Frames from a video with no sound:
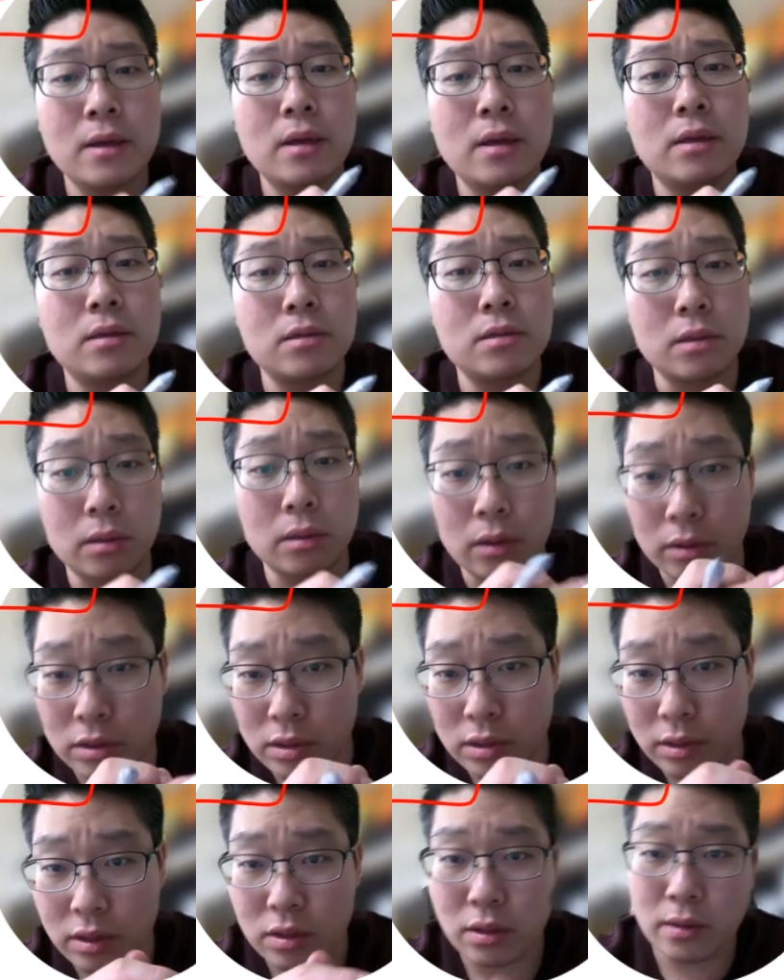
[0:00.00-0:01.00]
So long
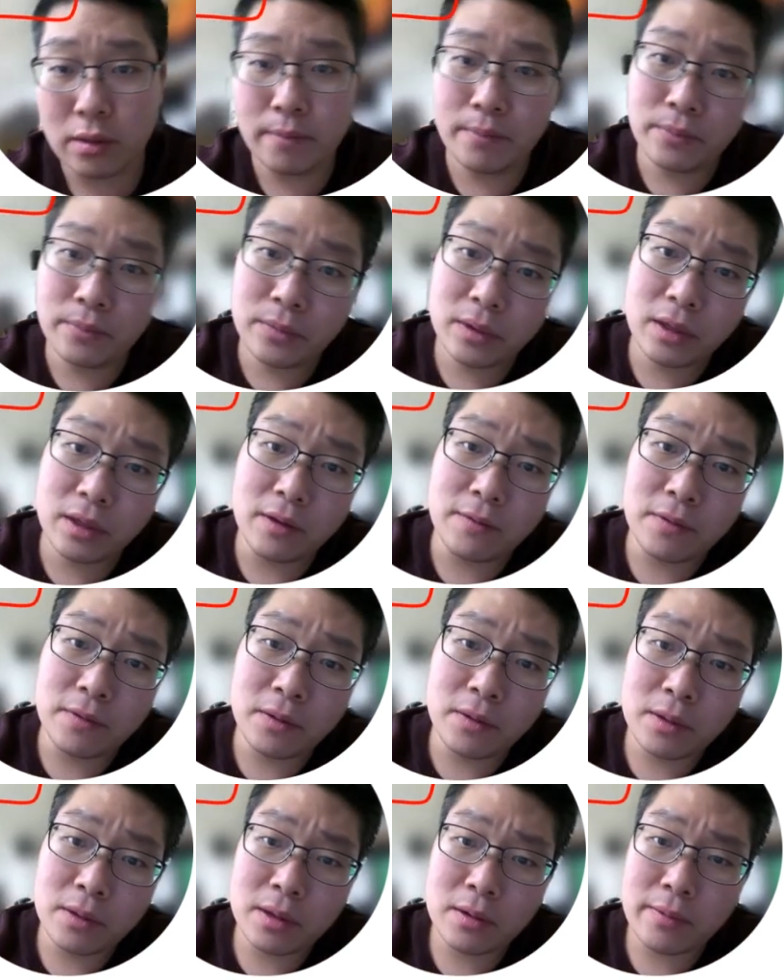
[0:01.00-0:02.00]
story short, if
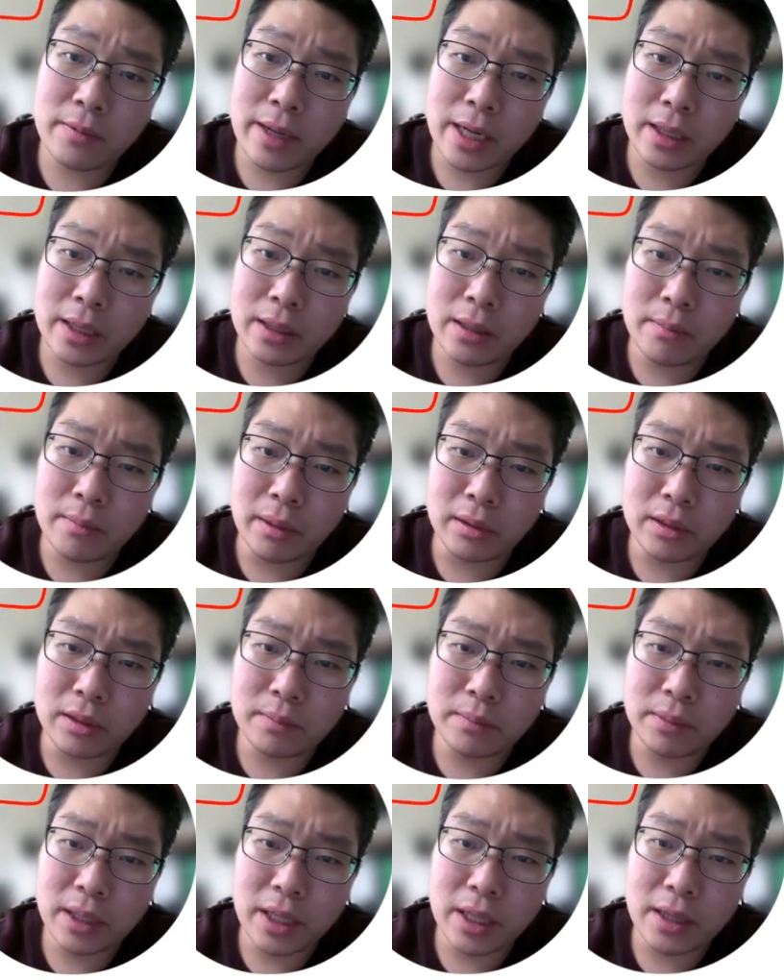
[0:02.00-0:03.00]
you theoretically
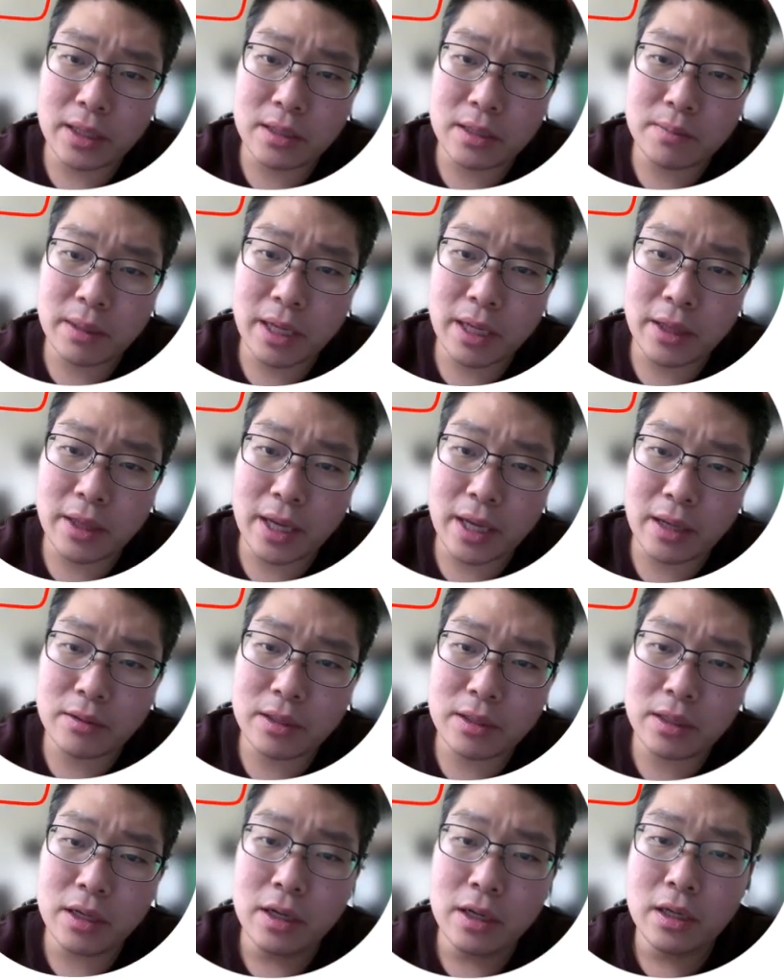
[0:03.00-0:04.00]
multiply this by
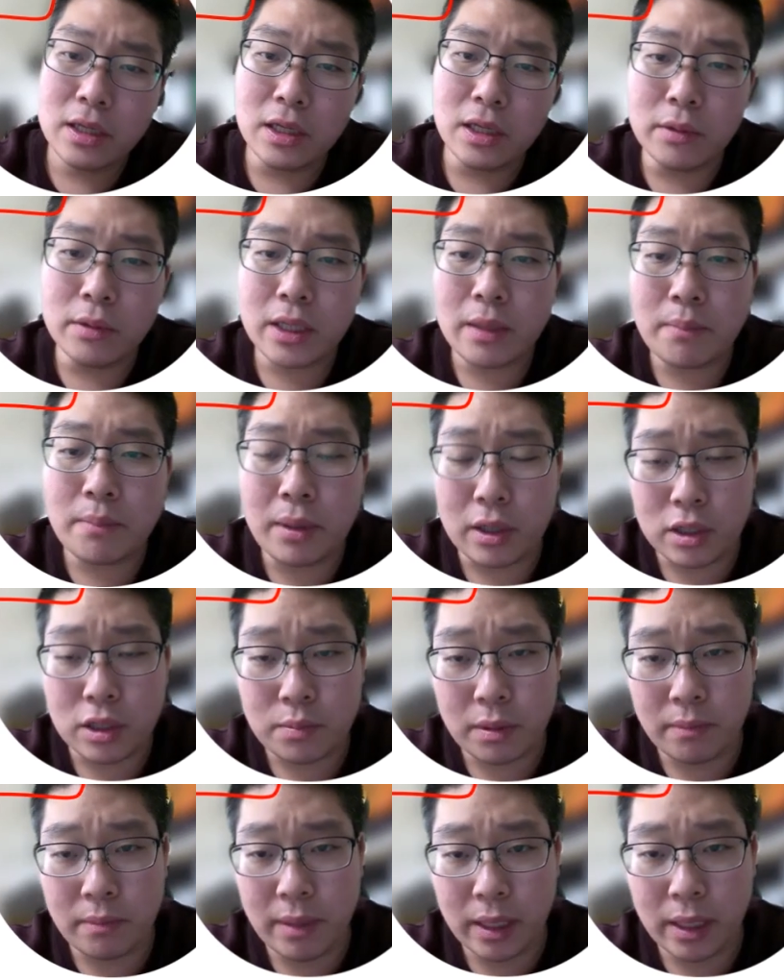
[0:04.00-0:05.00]
1,000, you will get parts
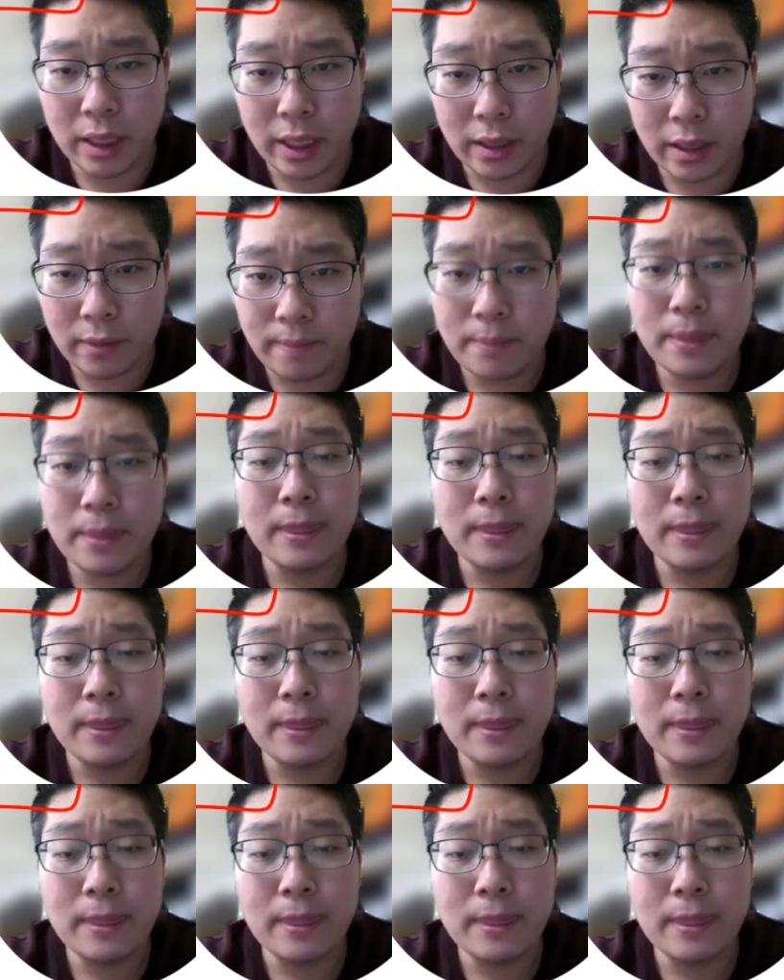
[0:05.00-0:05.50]
per billion.